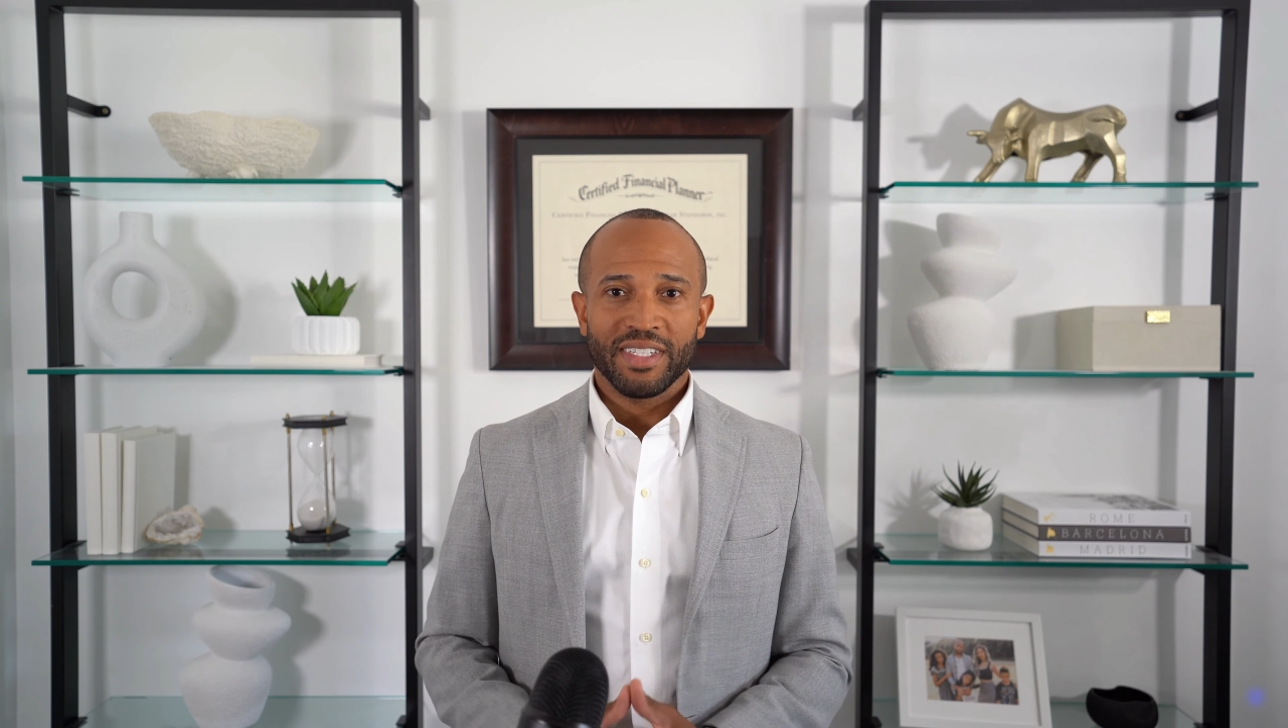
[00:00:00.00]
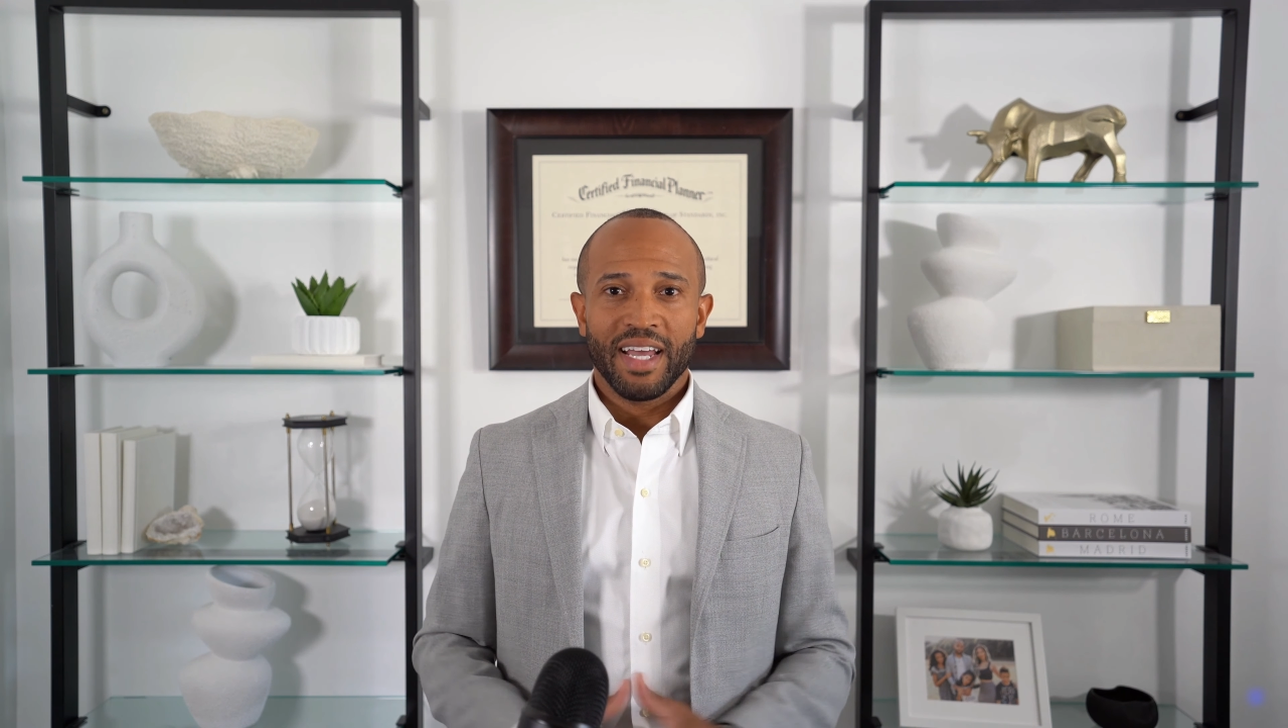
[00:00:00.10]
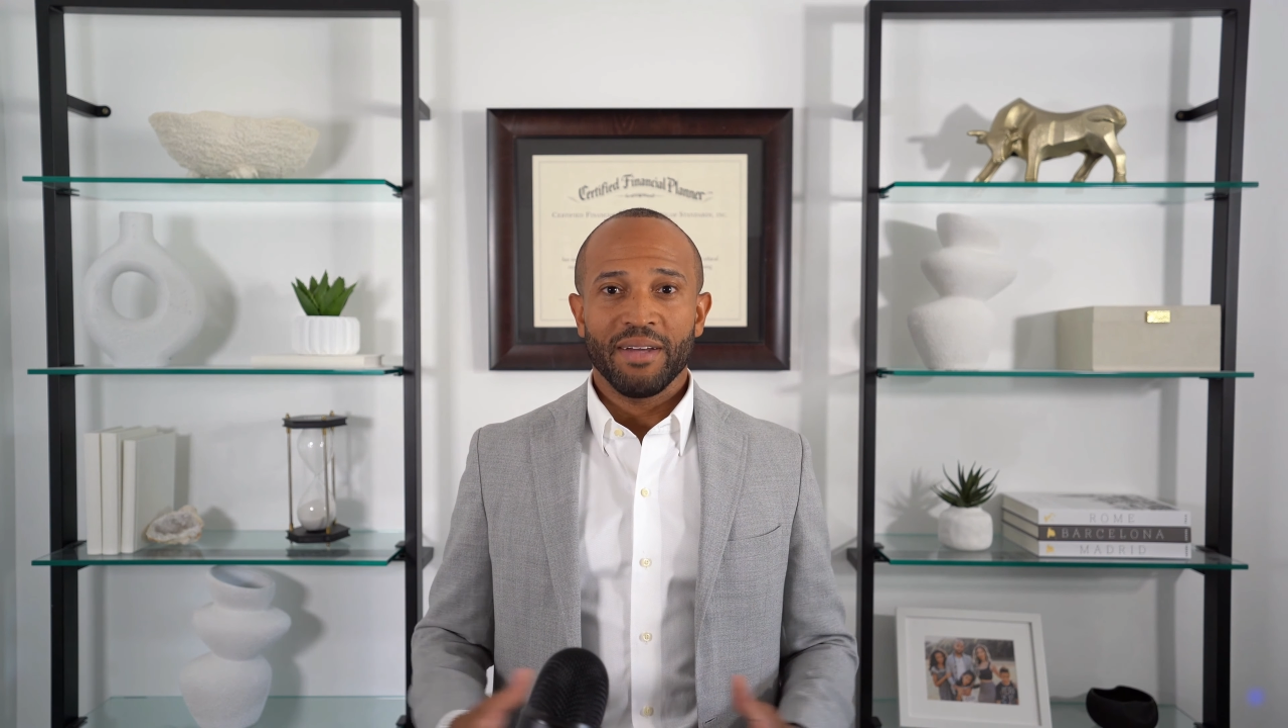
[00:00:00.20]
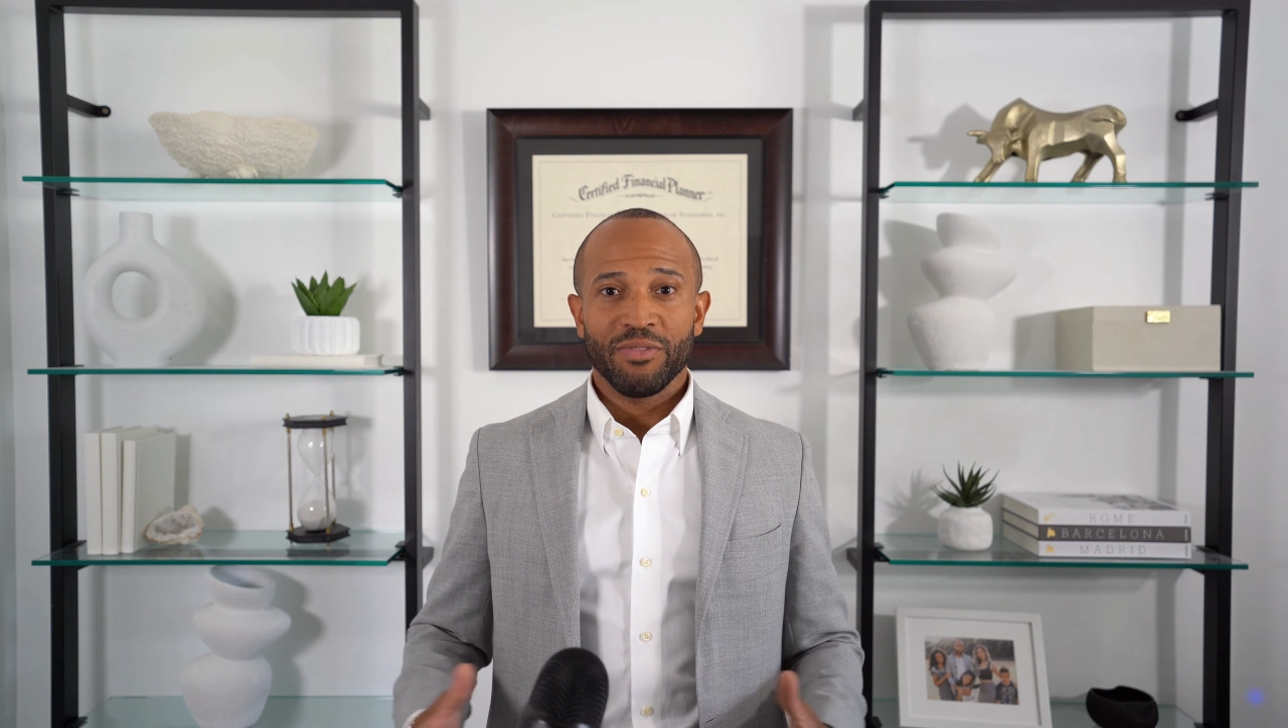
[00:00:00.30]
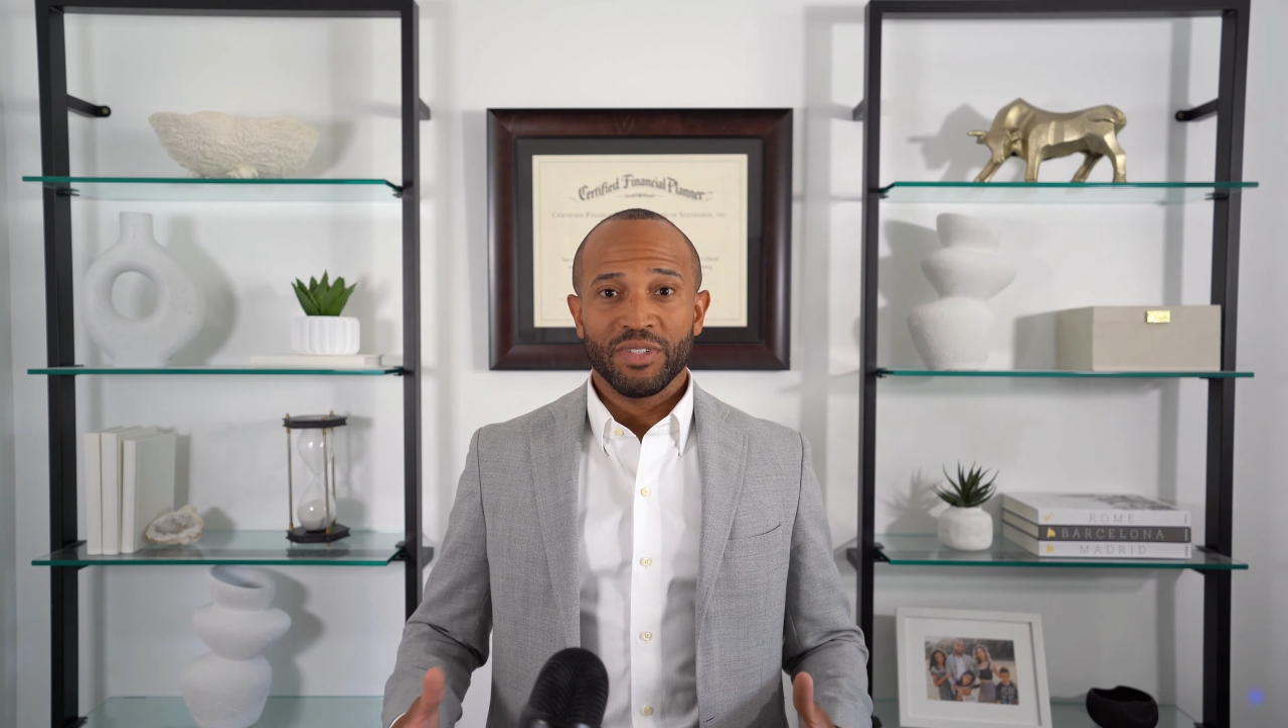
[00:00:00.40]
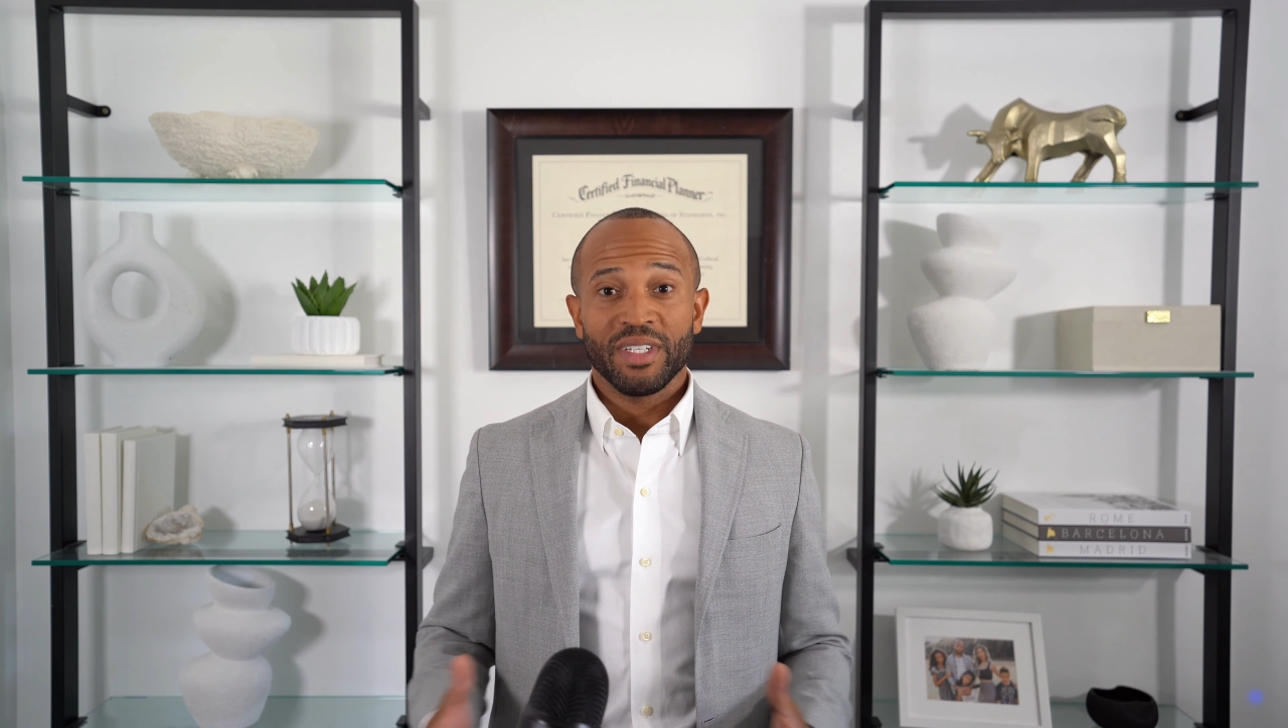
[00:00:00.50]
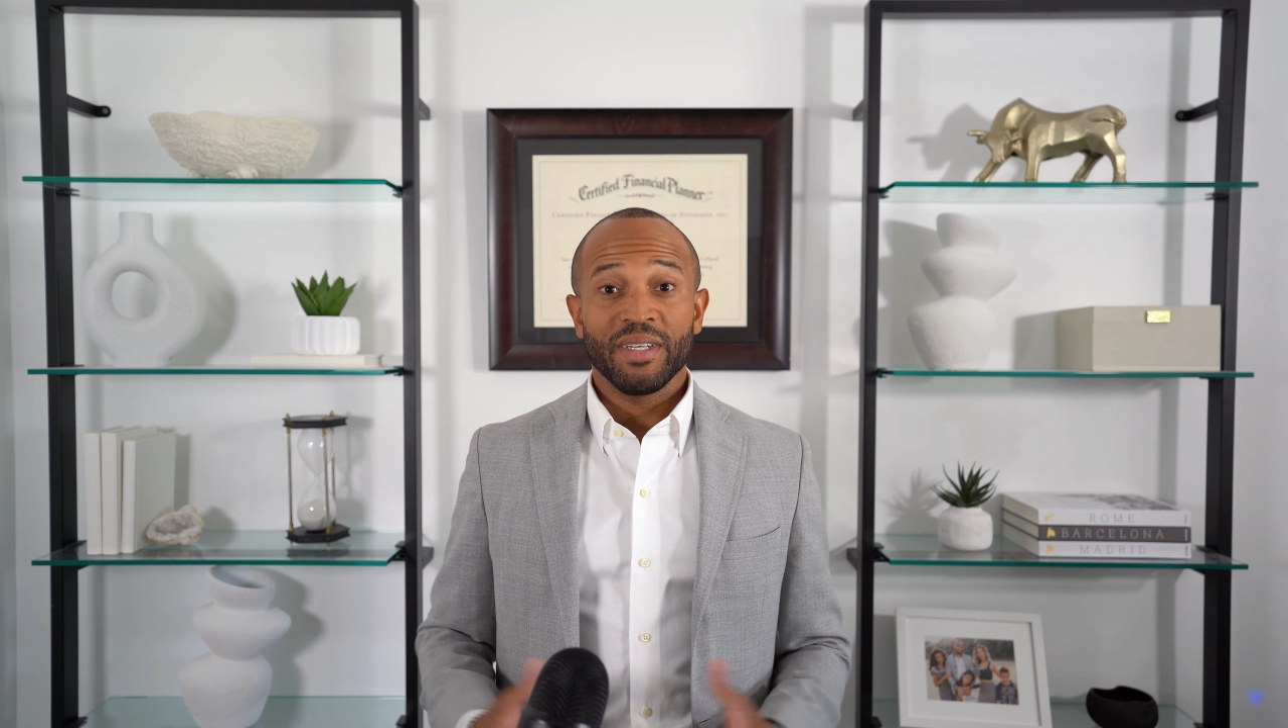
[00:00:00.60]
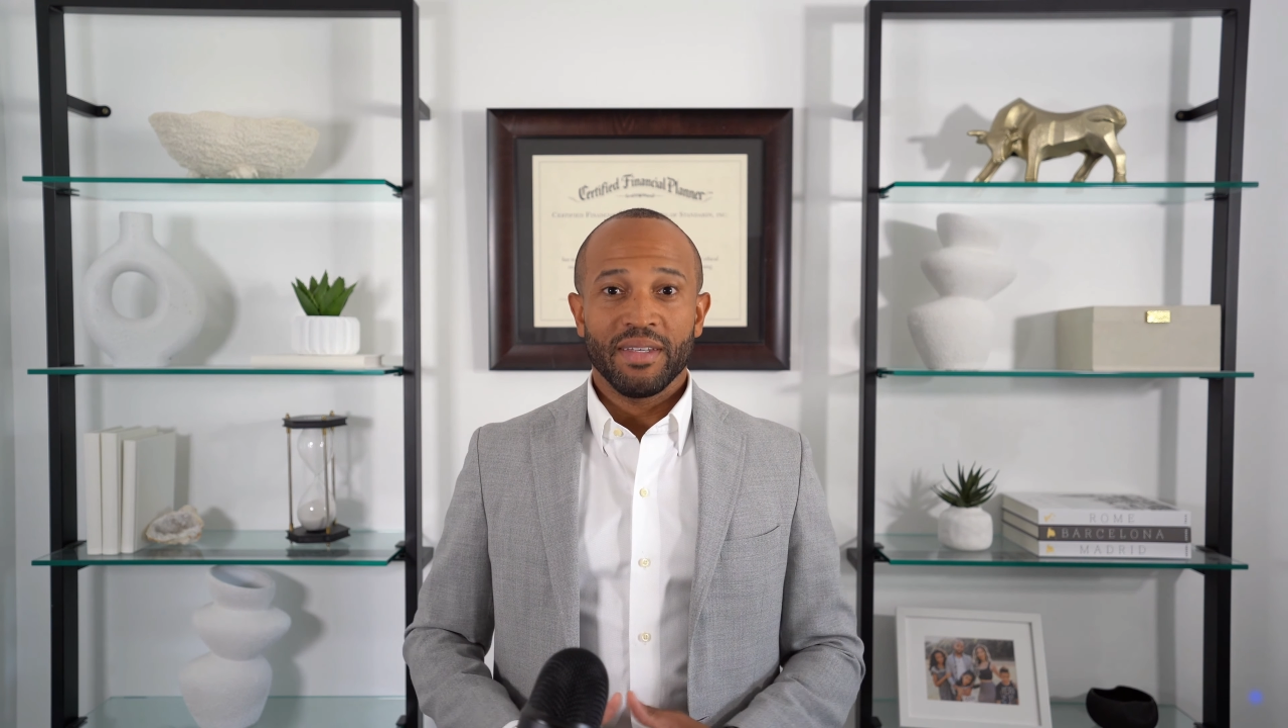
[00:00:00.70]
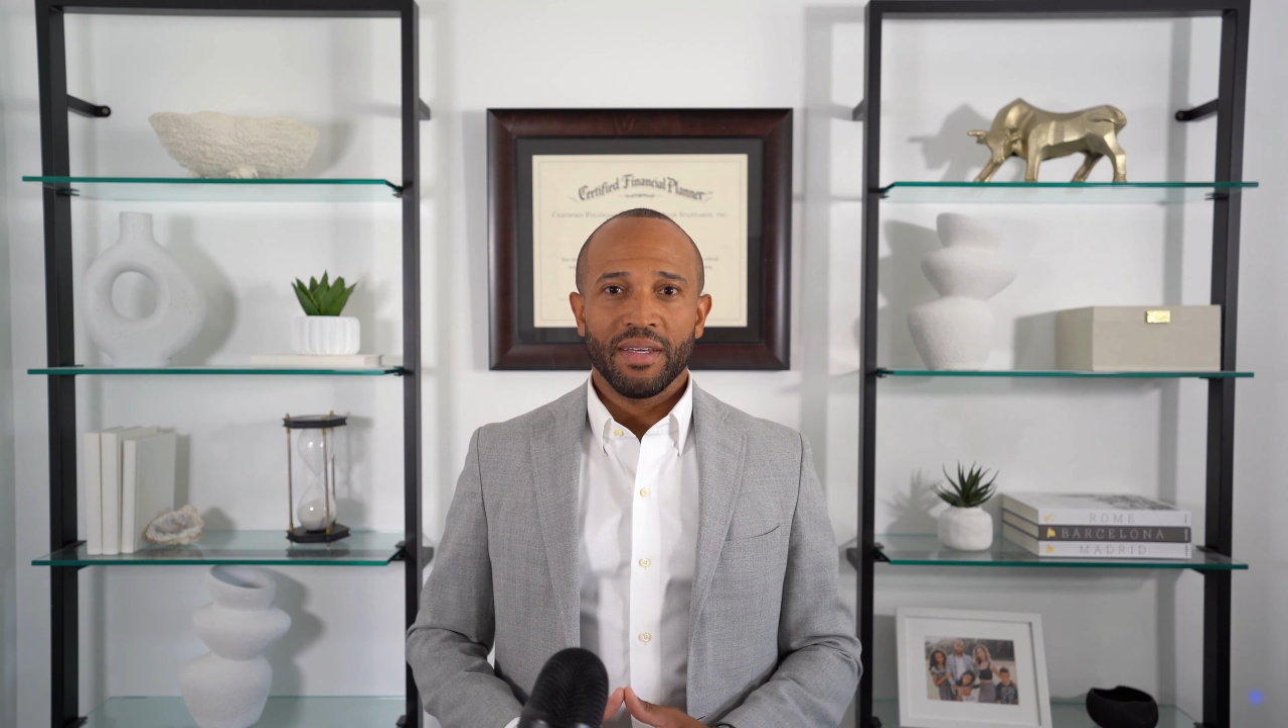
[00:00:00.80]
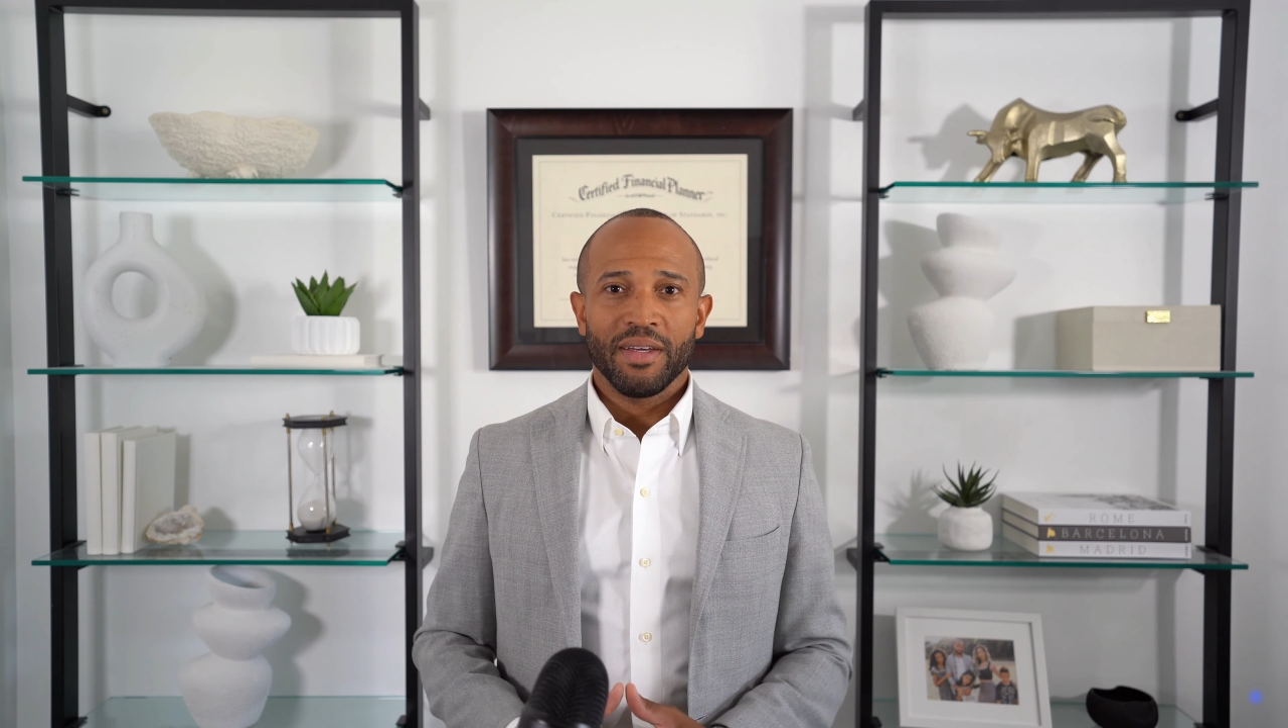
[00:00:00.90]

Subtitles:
averaging